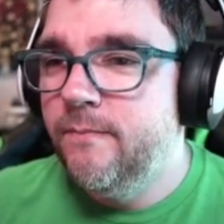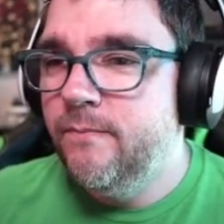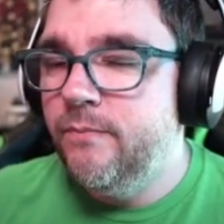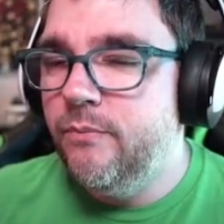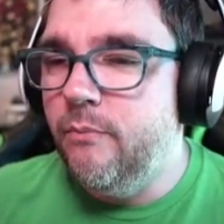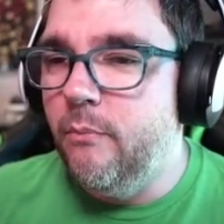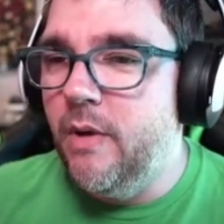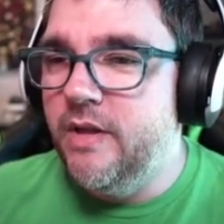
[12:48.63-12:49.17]

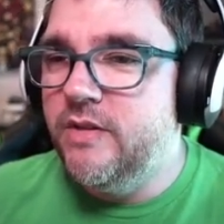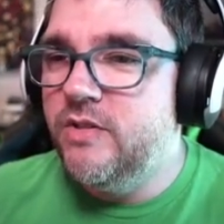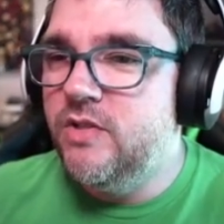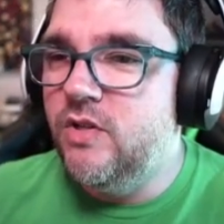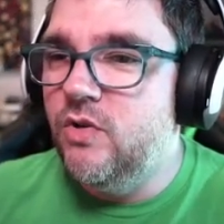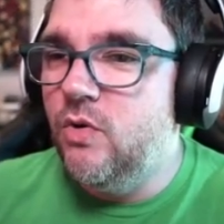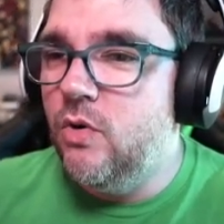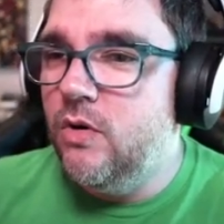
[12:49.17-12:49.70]

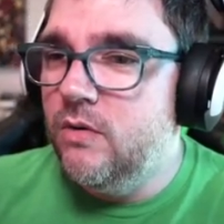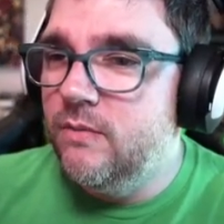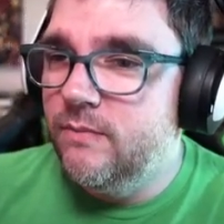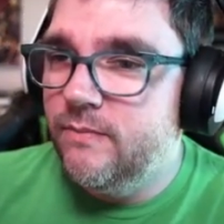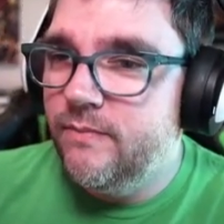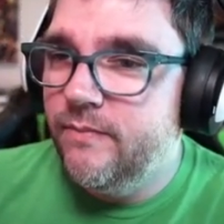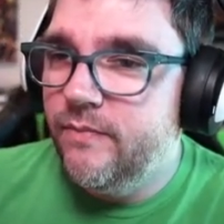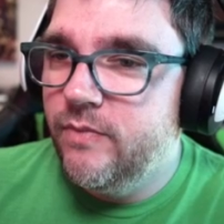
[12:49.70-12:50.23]
Monsignor?
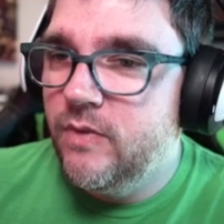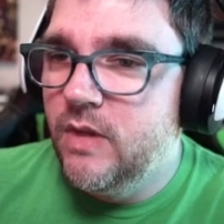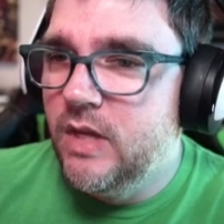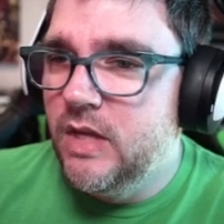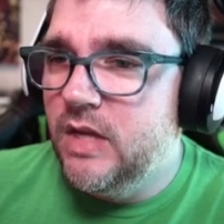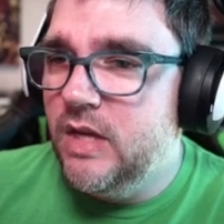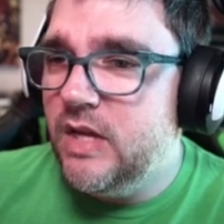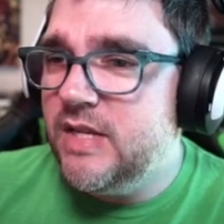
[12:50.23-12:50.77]

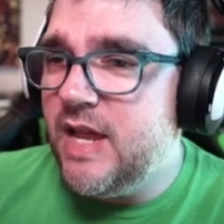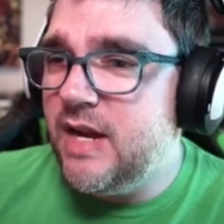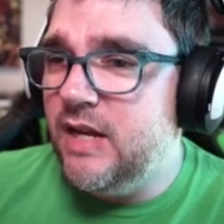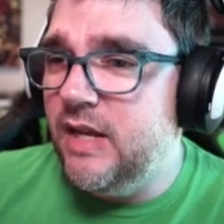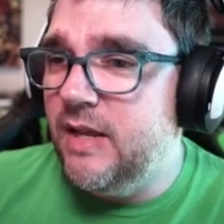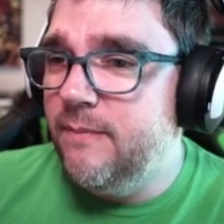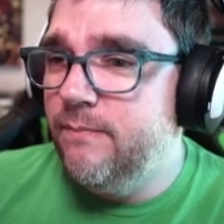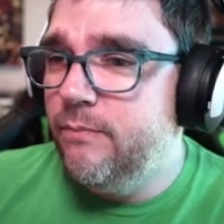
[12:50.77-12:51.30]
Exactly.